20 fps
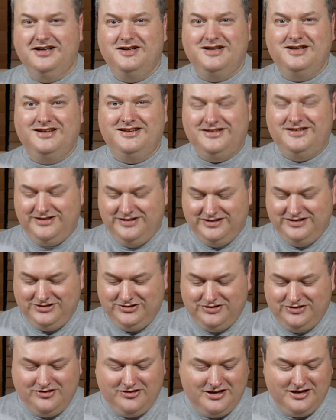due to
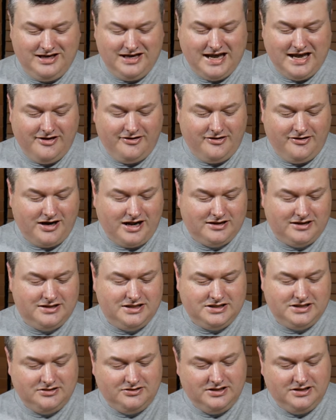the layer
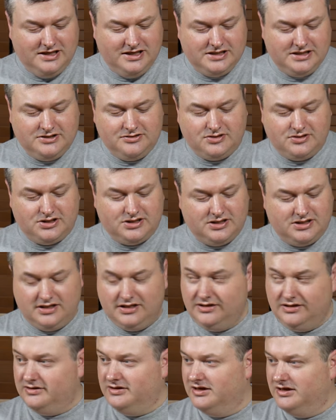adhesion issues,
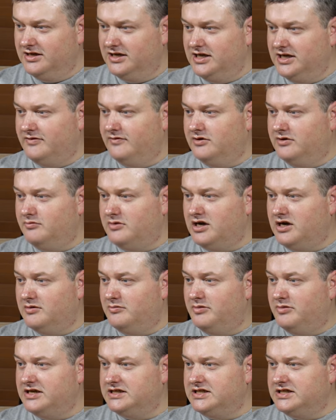and even my
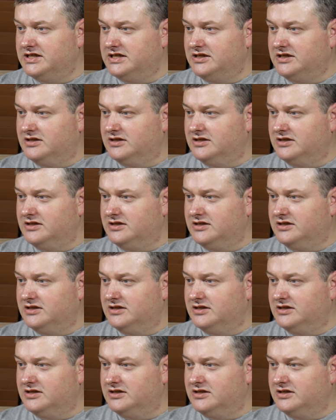Benchy